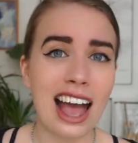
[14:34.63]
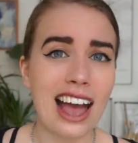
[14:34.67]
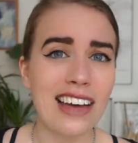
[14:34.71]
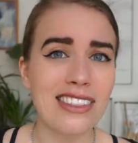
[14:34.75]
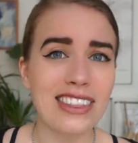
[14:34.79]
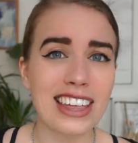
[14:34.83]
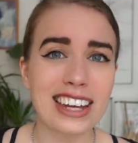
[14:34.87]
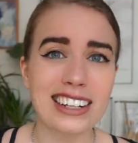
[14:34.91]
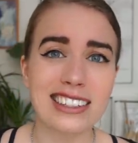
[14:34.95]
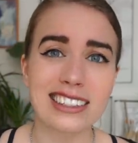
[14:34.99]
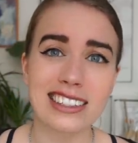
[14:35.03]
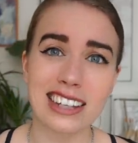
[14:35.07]

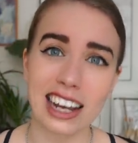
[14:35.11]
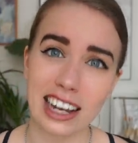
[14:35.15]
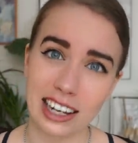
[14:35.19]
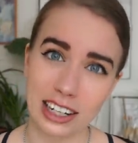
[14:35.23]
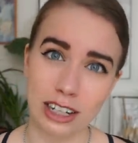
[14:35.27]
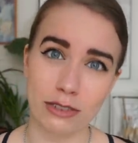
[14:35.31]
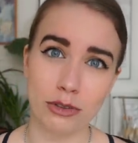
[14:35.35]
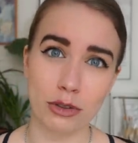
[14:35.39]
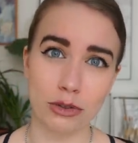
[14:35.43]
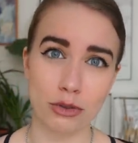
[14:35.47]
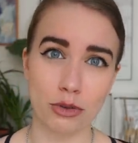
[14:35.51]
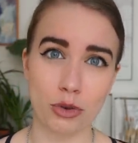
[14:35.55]
and that's
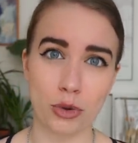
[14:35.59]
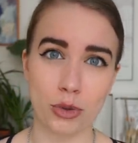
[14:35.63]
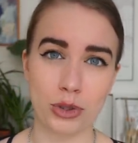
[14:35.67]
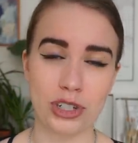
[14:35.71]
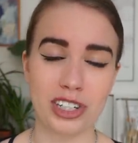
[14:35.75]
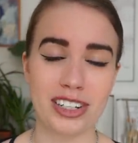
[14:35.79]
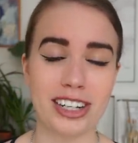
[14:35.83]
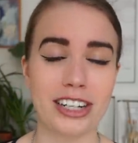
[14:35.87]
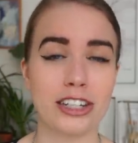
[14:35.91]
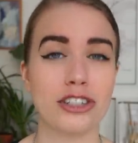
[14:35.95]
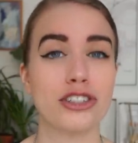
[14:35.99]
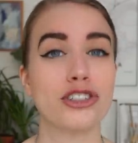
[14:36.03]
kind of
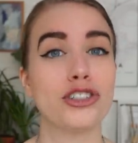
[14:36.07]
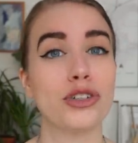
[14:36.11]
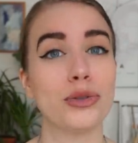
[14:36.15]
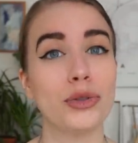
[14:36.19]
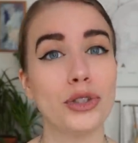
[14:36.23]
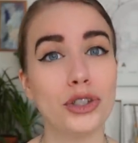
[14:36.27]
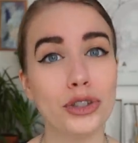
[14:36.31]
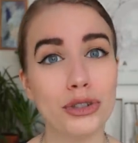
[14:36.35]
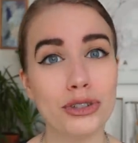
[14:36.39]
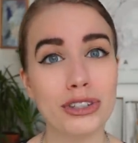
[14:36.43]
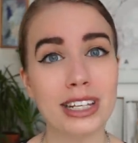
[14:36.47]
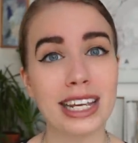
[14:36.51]
unfortunate. So
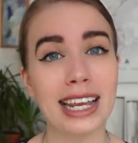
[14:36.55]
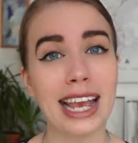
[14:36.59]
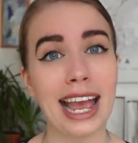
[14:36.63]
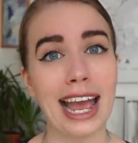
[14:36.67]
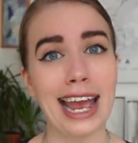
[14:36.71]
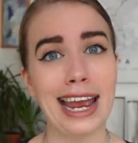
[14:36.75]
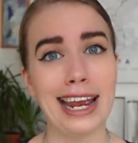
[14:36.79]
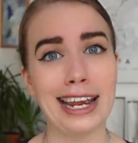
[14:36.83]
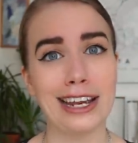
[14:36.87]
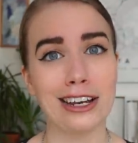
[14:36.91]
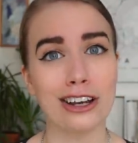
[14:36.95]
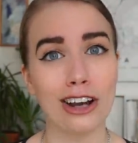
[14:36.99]
using
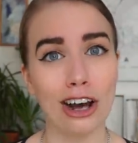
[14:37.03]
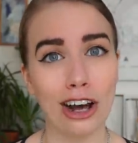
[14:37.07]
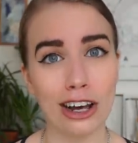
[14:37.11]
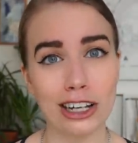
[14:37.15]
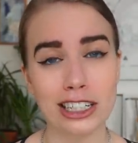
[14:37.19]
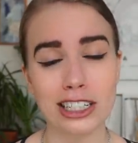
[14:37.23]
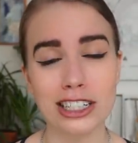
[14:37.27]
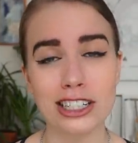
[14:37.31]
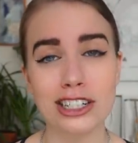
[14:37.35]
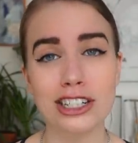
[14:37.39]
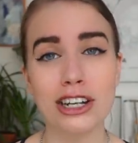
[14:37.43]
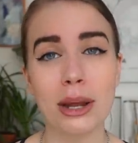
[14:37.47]
a
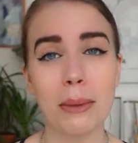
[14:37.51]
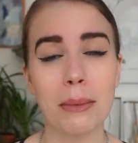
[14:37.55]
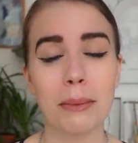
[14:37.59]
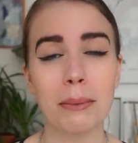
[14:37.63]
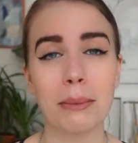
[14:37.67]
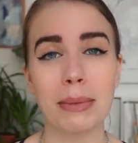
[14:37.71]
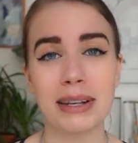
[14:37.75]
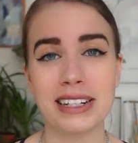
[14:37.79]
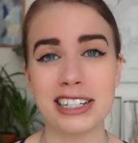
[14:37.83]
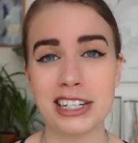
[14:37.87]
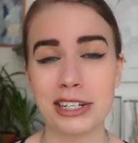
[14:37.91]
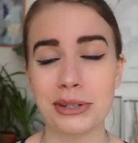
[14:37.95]
cotton
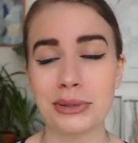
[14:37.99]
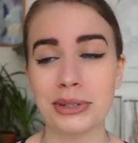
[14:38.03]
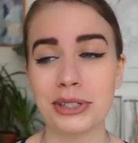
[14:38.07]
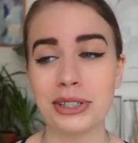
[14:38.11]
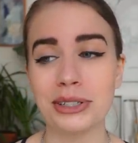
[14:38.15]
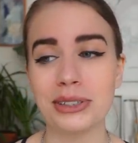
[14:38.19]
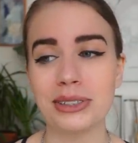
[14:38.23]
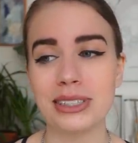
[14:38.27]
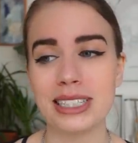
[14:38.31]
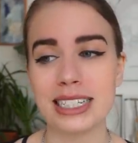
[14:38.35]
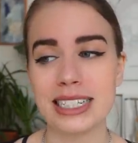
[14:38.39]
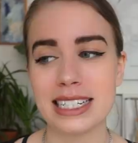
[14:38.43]

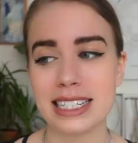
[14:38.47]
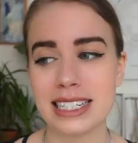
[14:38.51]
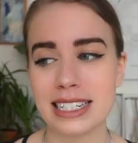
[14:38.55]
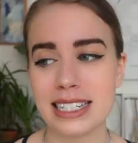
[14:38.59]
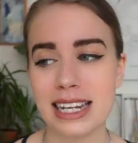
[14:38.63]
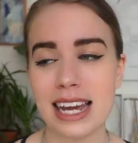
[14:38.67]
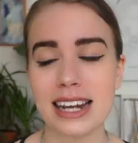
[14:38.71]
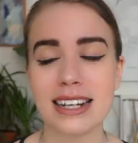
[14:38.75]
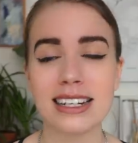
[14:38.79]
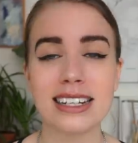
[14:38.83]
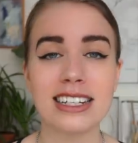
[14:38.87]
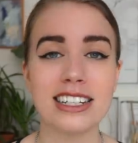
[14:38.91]
material
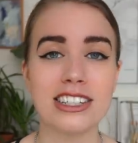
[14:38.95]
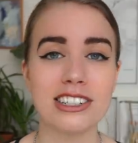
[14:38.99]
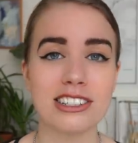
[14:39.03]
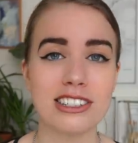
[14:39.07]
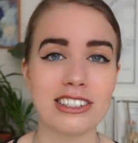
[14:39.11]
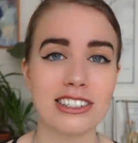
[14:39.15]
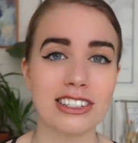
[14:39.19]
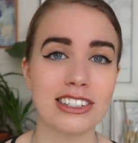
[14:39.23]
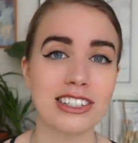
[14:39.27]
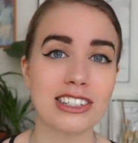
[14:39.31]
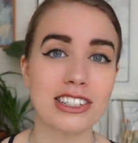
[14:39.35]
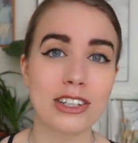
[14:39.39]
instead is
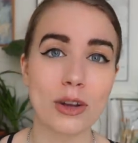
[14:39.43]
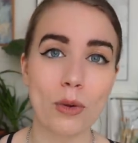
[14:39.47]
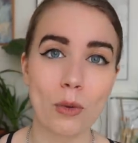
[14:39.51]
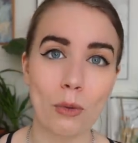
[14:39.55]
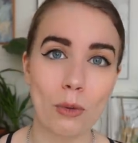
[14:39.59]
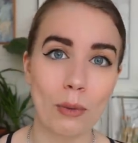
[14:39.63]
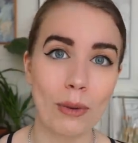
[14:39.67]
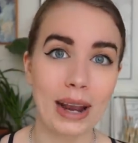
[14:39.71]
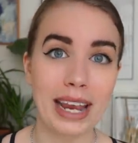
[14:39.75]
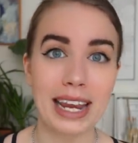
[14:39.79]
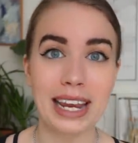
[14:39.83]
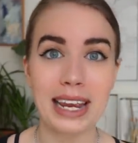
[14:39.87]
just
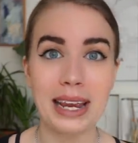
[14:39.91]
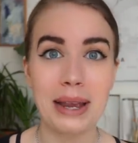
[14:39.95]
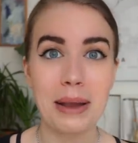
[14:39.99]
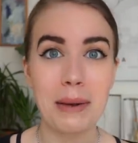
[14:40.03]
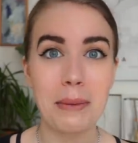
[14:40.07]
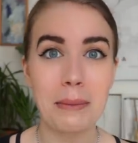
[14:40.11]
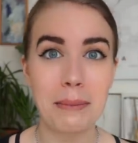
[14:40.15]
way